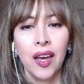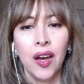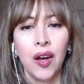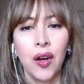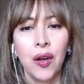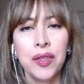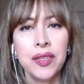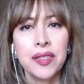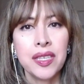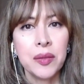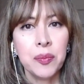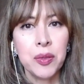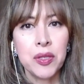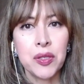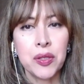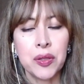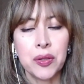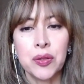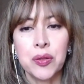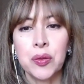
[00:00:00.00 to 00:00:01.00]
On this
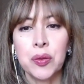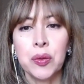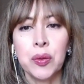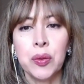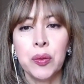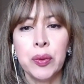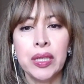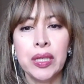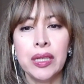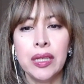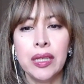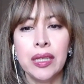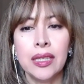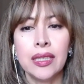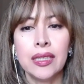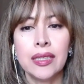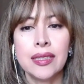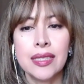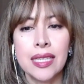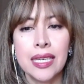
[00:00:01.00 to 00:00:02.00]
episode, we will
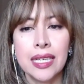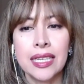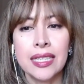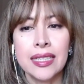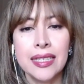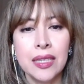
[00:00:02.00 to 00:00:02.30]
take a